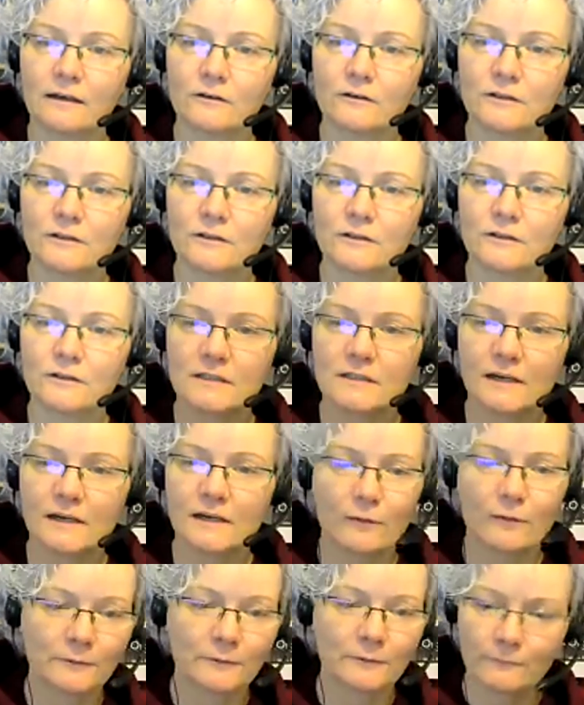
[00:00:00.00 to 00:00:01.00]
and really good to
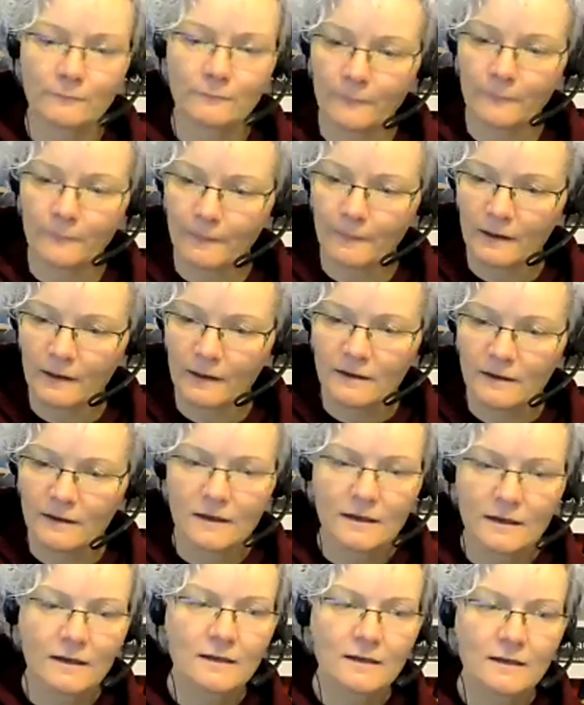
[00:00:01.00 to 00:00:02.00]
hear happening.
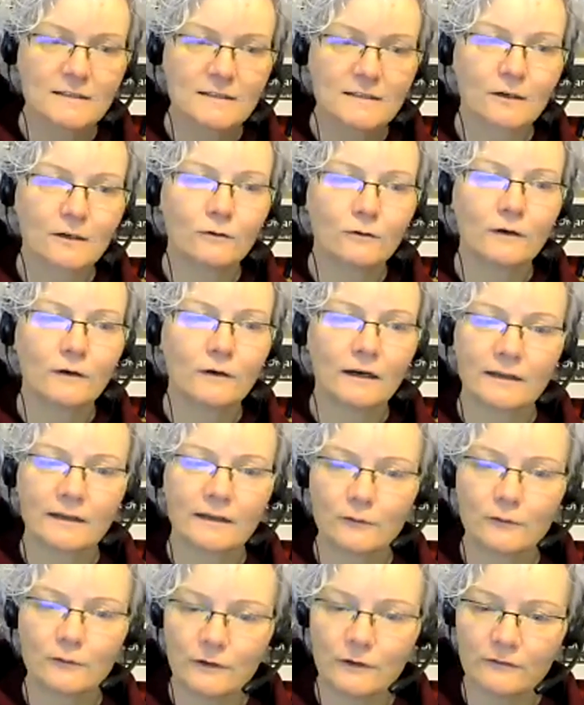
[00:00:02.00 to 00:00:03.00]
So I
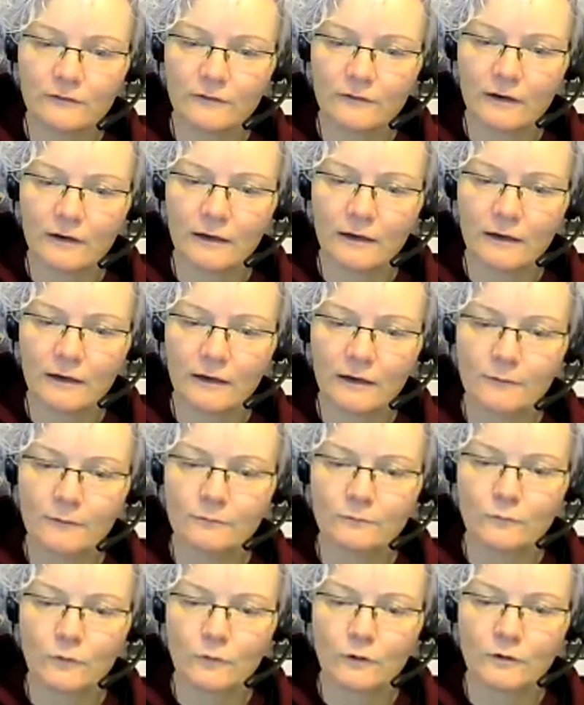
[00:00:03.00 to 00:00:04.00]
think we're going
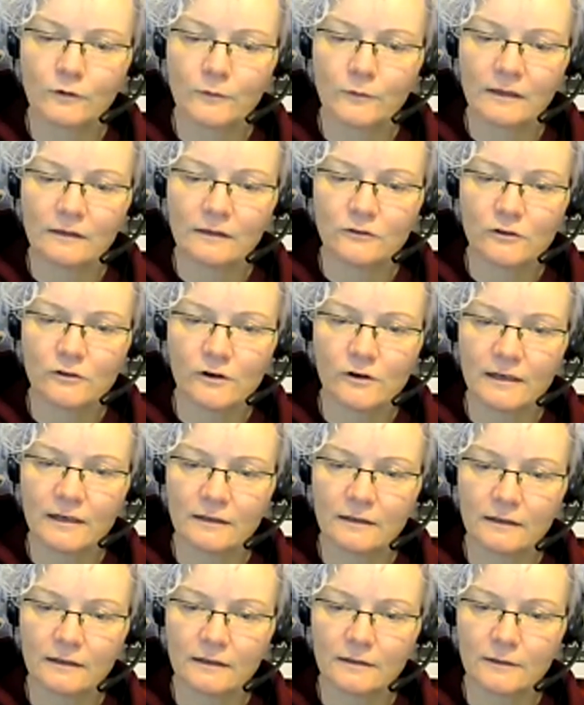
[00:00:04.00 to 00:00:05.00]
to be drawing
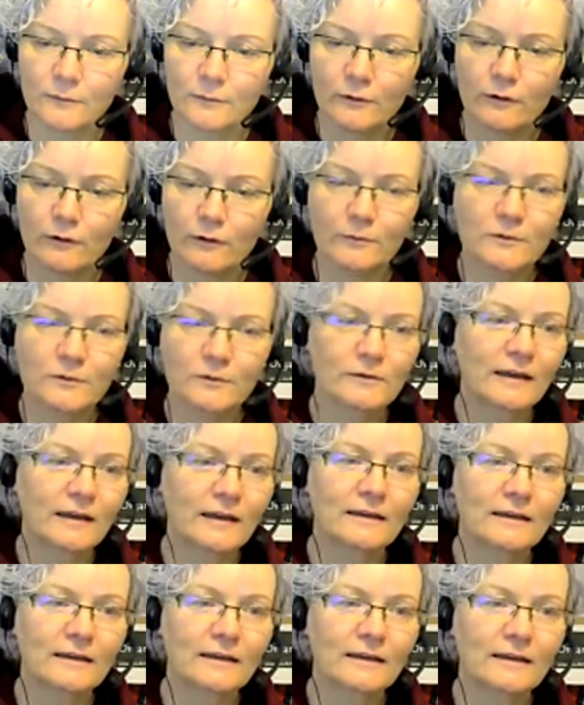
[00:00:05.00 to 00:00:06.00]
the program to an
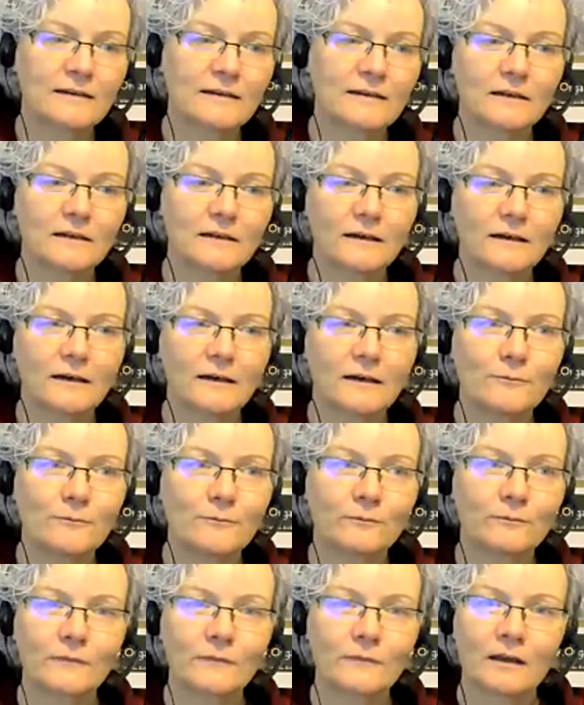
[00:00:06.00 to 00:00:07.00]
end.
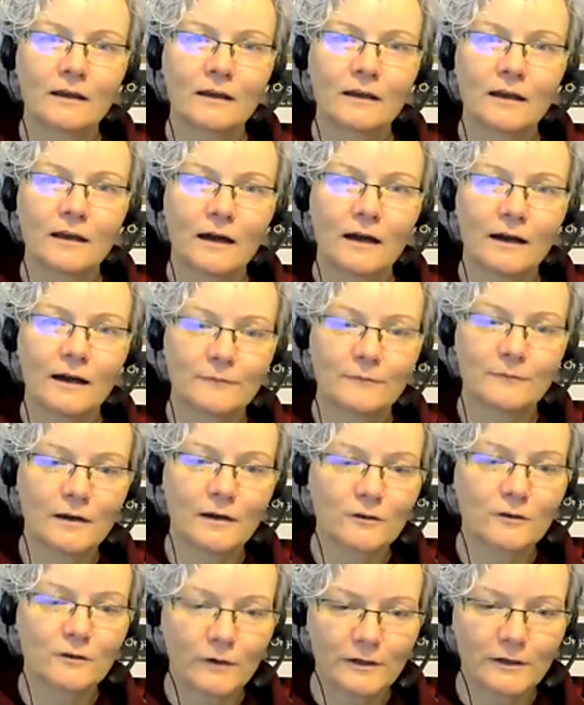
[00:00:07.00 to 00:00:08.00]
I'm not
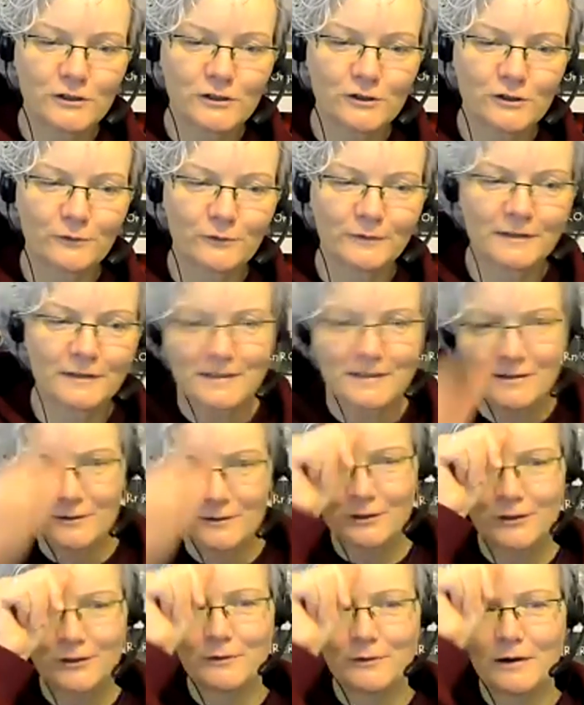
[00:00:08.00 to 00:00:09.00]
quite sure when this is going to
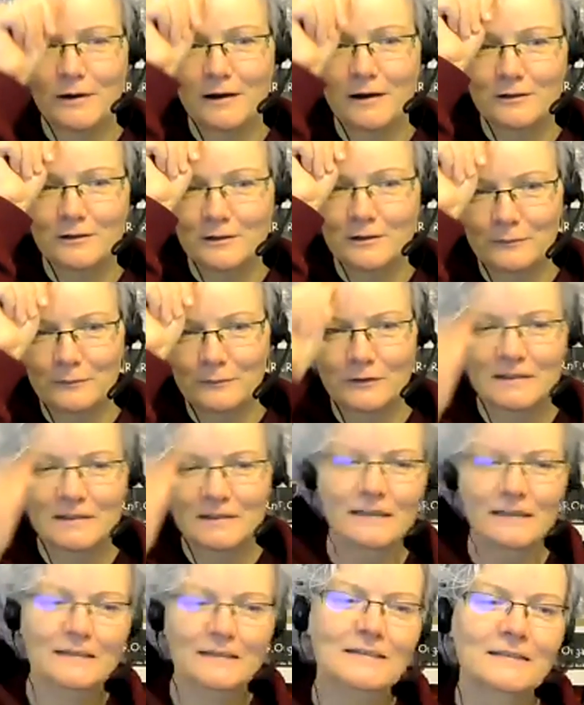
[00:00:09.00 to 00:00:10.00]
go out, but
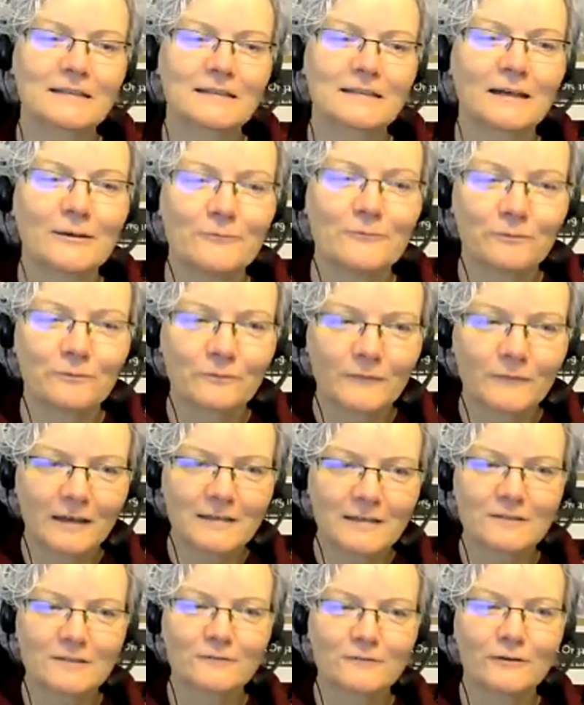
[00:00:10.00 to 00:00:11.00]
it's
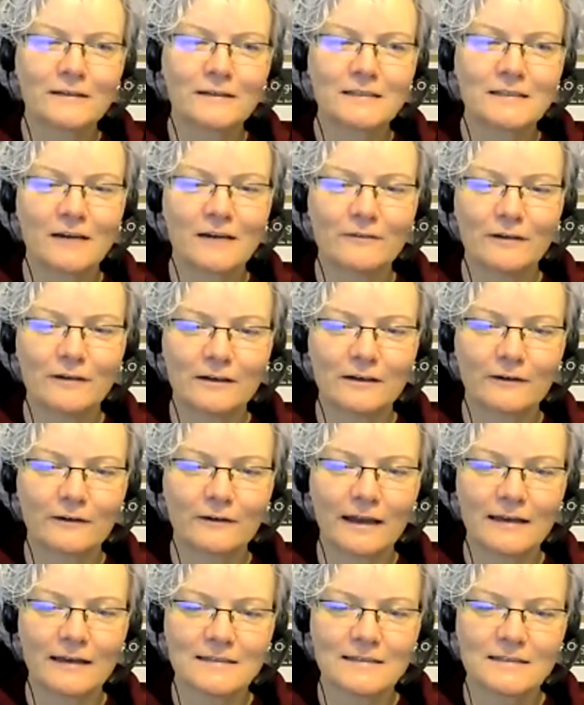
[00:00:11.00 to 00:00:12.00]
great to have had our
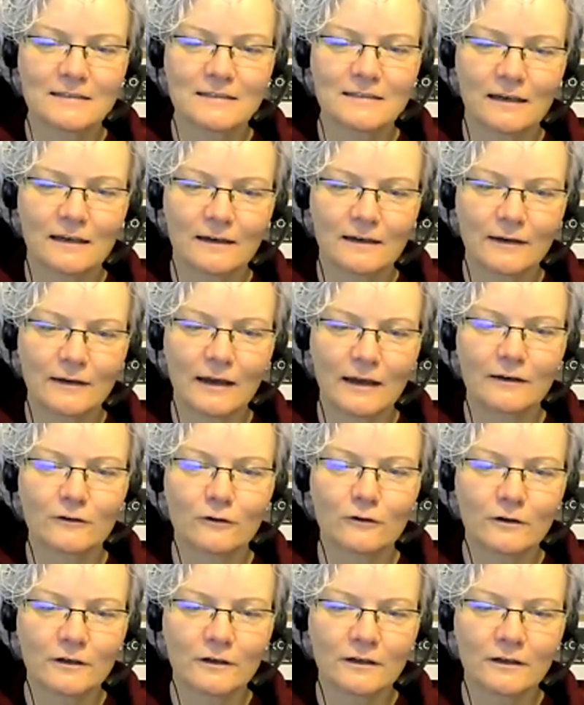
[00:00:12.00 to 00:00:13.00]
guest, Kate
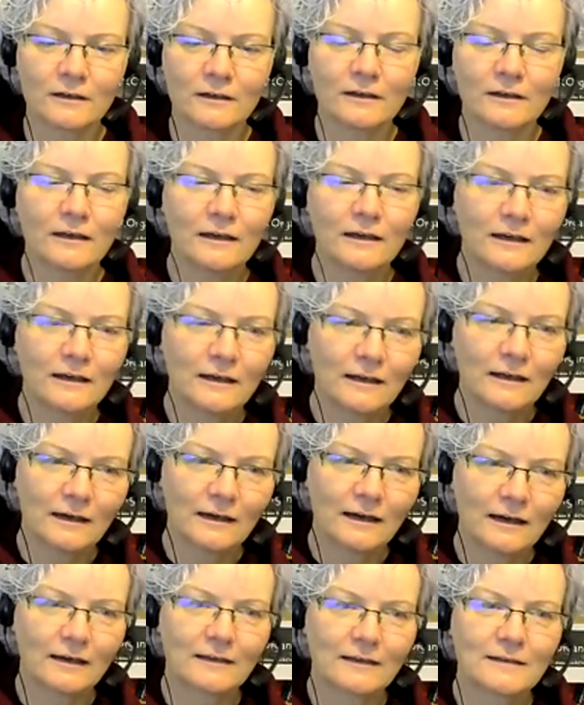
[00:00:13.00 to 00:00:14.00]
Gordon,
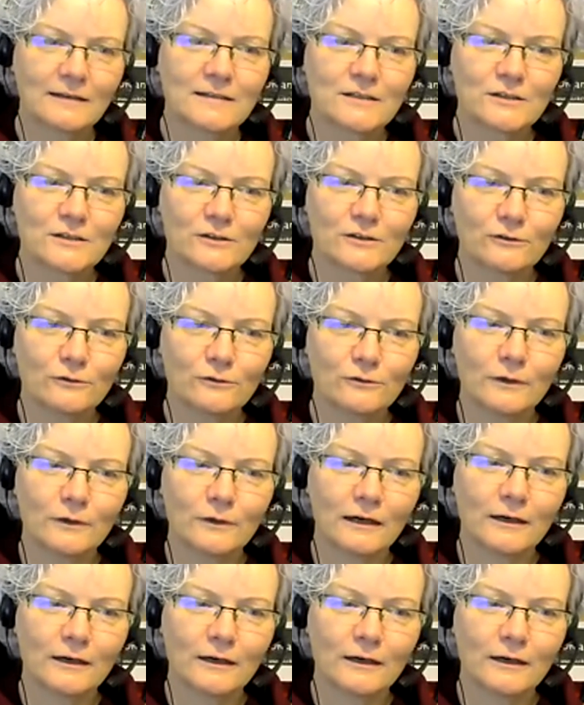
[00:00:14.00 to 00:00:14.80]
and to